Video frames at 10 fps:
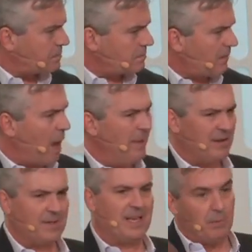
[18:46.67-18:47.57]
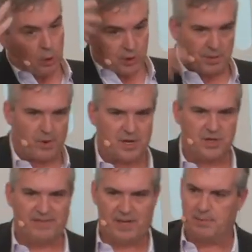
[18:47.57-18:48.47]
about chemical suppression
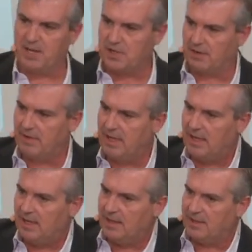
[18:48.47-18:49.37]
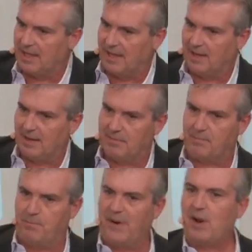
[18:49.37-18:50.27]
of inhibition. The
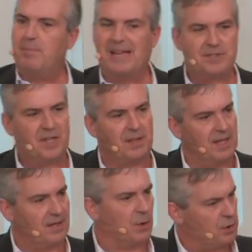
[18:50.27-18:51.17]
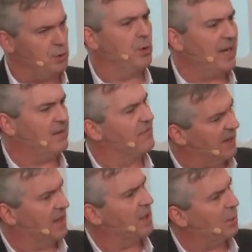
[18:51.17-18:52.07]
very basic that, do you get
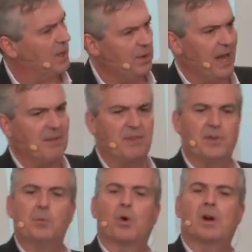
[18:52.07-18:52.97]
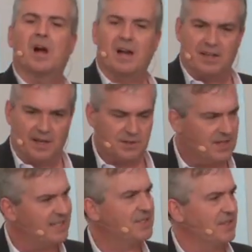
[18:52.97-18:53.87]
funnier when you have a few more cocktails?
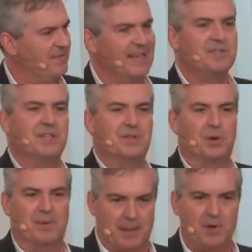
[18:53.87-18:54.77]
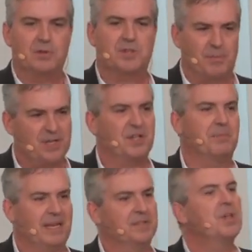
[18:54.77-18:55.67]
That's the fancy term. Chemical suppression
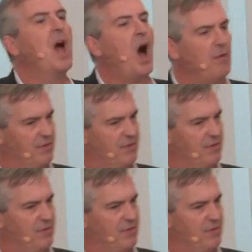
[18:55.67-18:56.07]
means a few